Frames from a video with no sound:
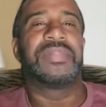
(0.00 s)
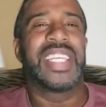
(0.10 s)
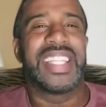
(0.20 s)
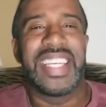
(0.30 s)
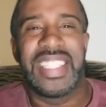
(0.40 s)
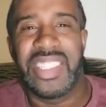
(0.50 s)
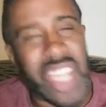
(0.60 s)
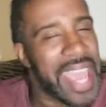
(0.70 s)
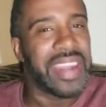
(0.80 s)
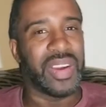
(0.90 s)
to the
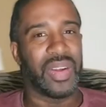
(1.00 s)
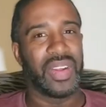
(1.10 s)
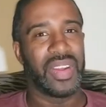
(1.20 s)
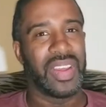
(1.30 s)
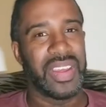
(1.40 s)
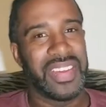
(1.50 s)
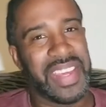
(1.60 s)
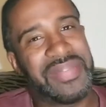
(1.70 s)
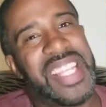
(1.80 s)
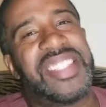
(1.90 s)
channel.
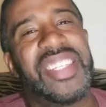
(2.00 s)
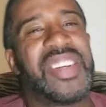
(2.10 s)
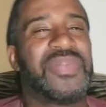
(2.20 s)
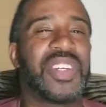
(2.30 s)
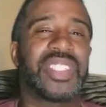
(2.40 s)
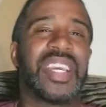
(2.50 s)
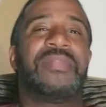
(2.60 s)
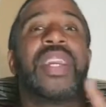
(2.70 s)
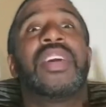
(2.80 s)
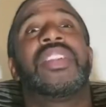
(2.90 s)
If this is your first
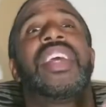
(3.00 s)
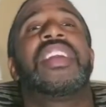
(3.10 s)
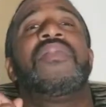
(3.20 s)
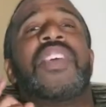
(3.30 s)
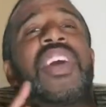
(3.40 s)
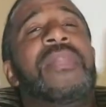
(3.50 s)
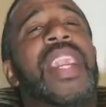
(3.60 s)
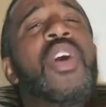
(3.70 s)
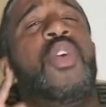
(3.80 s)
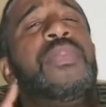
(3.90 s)
time here, thank you for coming.
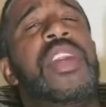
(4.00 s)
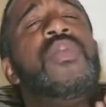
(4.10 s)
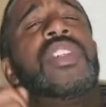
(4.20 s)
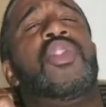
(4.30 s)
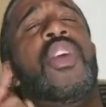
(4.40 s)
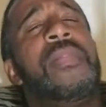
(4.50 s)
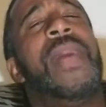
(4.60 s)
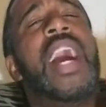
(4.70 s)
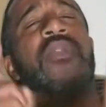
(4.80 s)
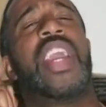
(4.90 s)
I hope you enjoyed
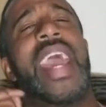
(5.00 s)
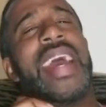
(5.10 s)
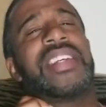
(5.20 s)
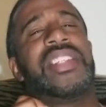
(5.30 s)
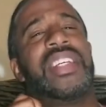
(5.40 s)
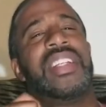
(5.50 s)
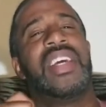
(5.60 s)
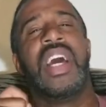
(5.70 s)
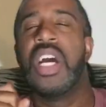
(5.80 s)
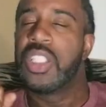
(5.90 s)
my reaction.
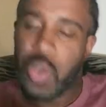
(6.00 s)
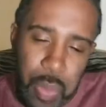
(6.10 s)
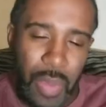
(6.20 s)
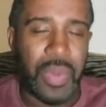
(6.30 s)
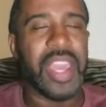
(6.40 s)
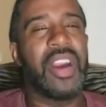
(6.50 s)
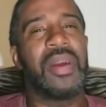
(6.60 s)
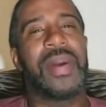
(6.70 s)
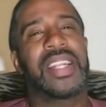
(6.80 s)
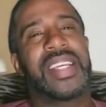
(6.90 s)
So what we are
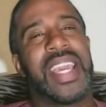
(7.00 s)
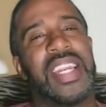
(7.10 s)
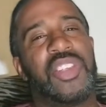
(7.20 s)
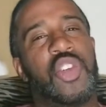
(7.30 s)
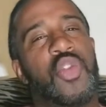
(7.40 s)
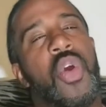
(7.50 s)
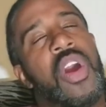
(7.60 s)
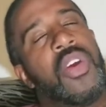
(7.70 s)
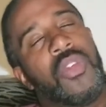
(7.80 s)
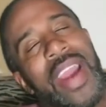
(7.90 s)
about to get into
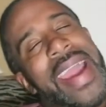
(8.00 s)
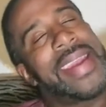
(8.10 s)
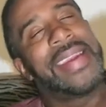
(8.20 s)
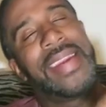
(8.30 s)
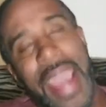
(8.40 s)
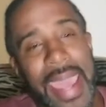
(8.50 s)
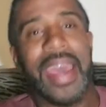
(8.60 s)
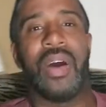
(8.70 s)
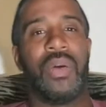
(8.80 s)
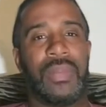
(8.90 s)
right
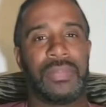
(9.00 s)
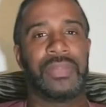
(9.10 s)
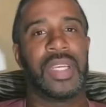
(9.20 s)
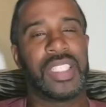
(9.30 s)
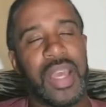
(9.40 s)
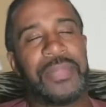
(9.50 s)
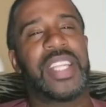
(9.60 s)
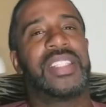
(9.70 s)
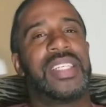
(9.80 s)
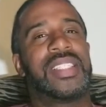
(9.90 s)
now is up
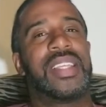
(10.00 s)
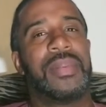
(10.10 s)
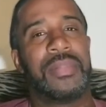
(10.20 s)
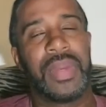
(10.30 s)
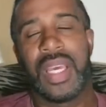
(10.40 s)
into some